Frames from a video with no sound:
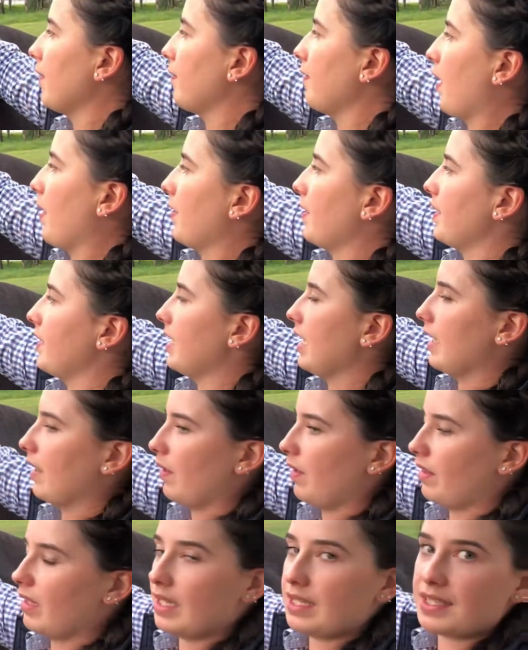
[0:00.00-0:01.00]
focusing
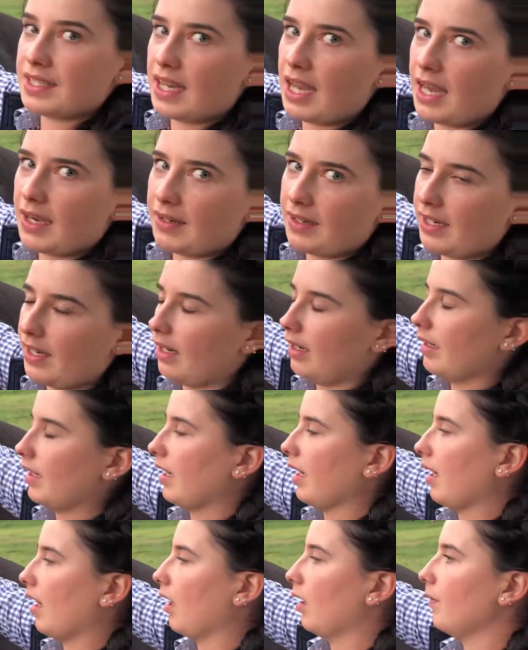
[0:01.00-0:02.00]
on this area
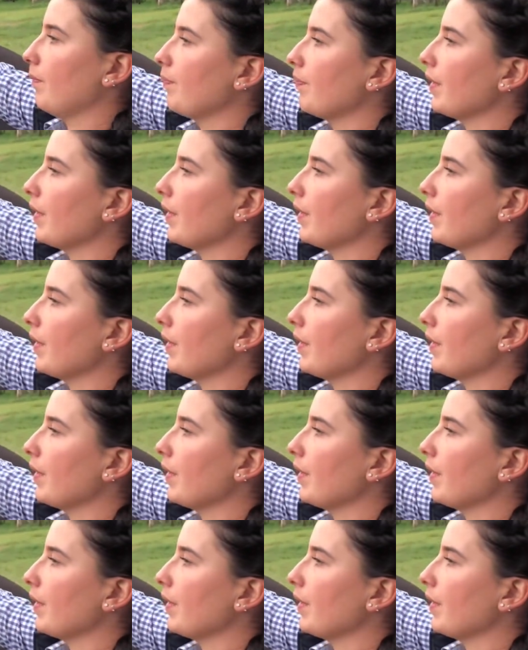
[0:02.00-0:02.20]
here.